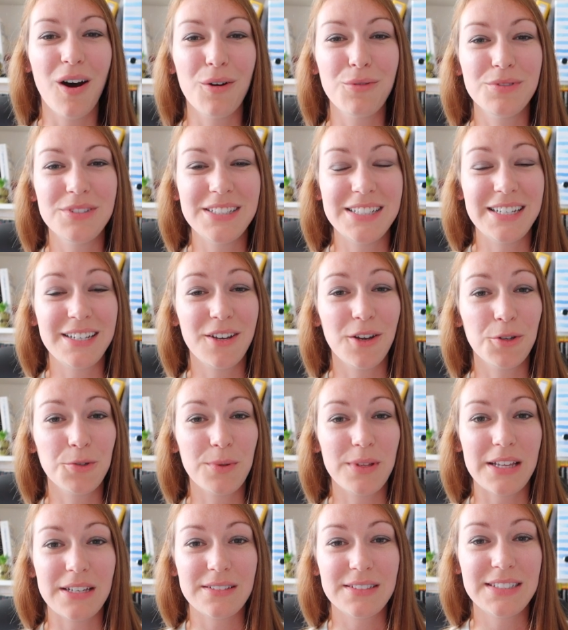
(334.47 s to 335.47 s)
Obviously it goes
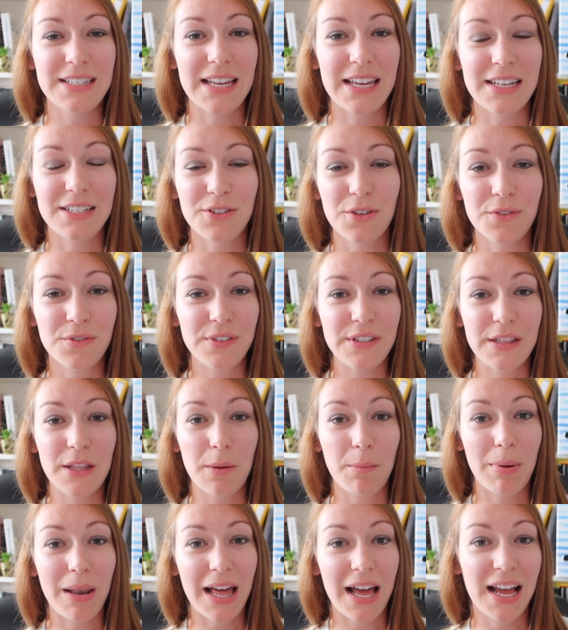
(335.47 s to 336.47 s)
without saying, don't feel
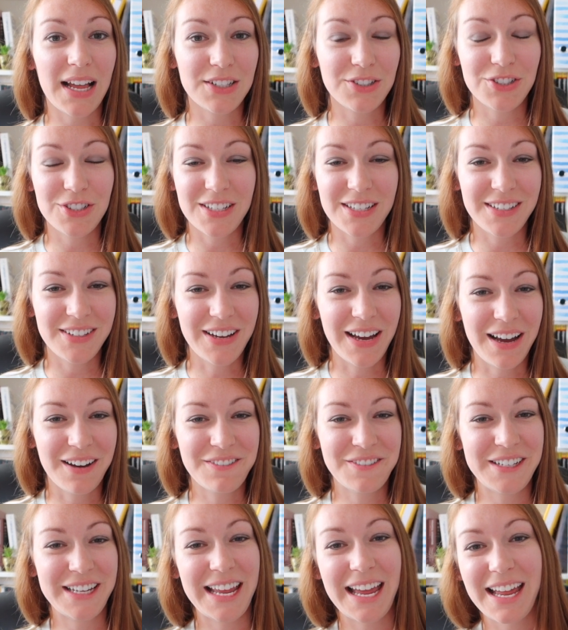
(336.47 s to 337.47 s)
obliged that you
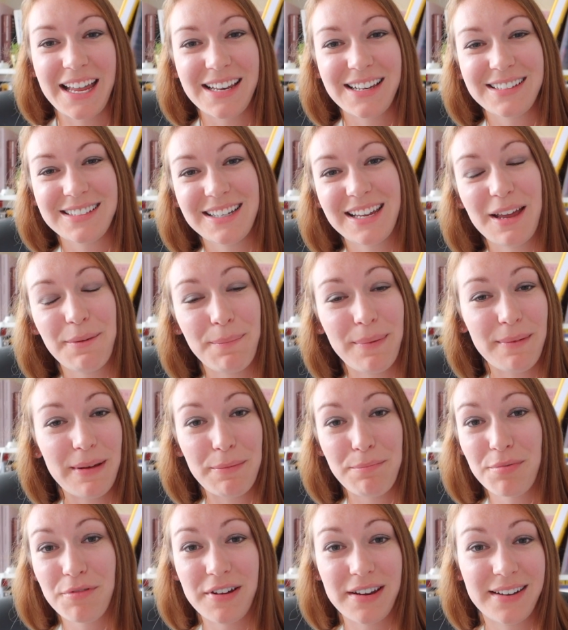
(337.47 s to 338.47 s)
have to get a
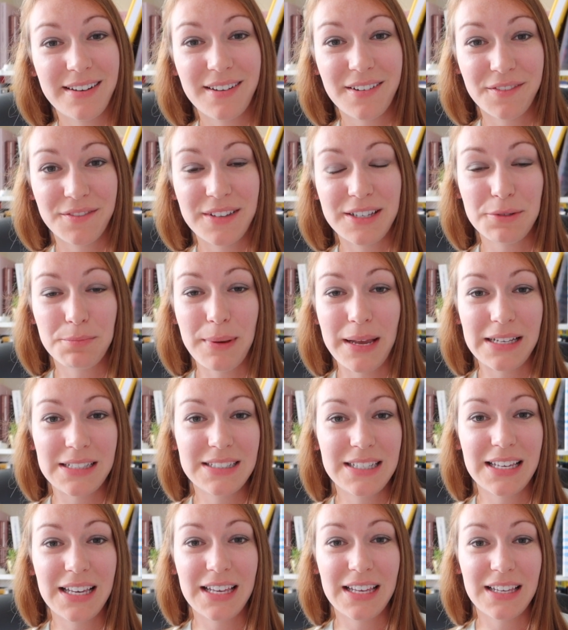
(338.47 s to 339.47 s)
print of this
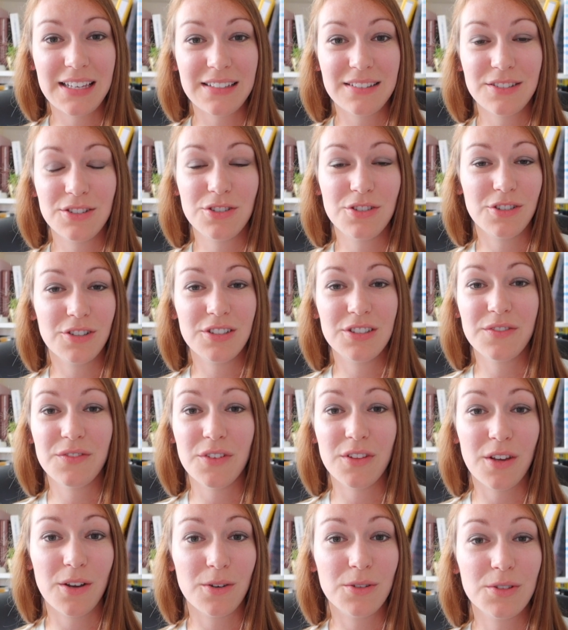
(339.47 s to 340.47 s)
painting. It is just
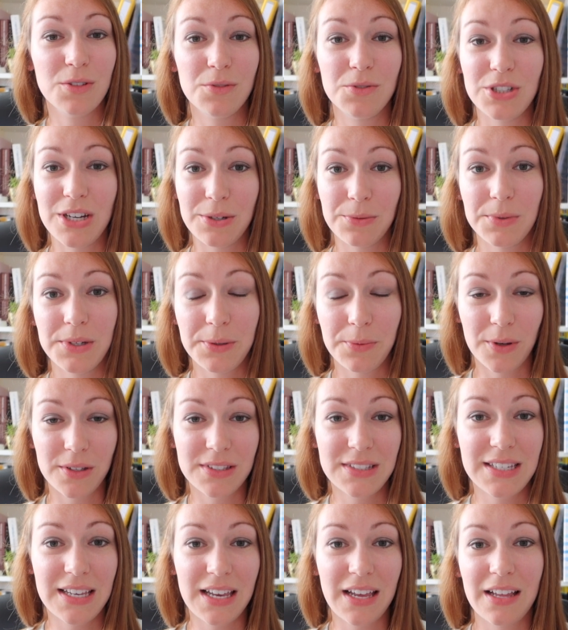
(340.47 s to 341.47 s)
for those who generally
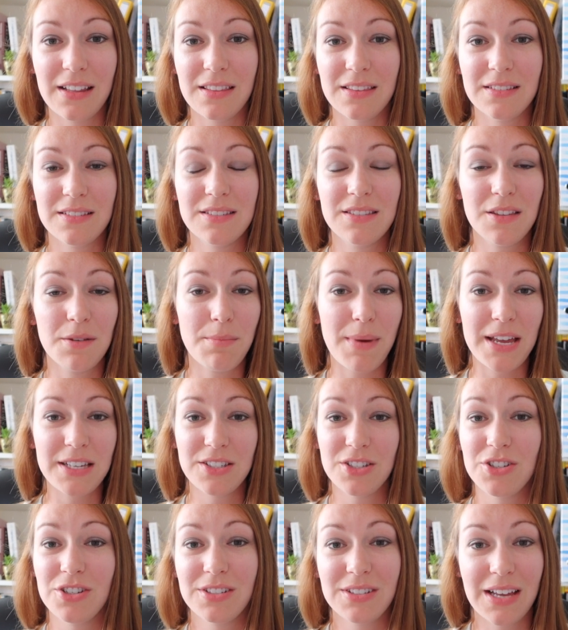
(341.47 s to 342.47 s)
want it, and the
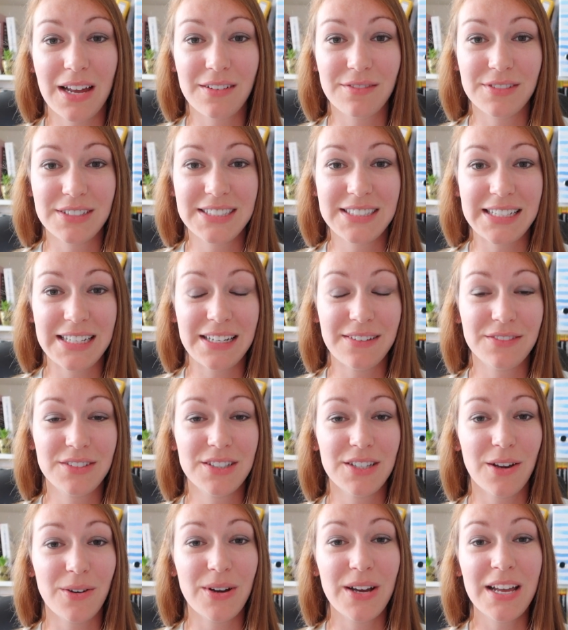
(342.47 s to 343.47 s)
messages I've received.
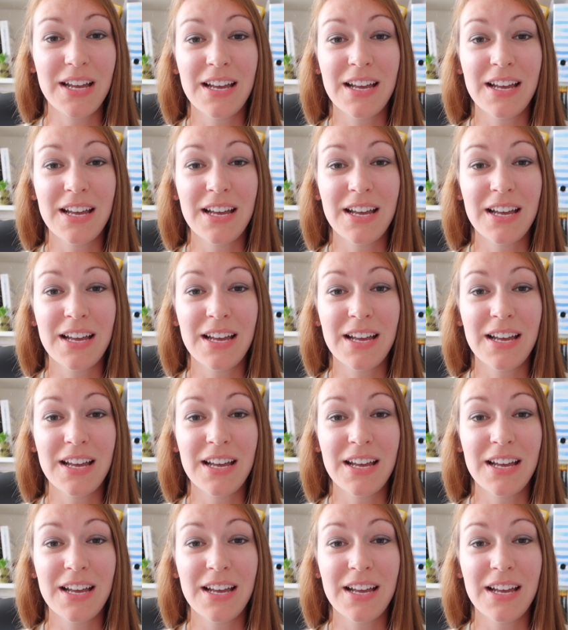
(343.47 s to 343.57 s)
So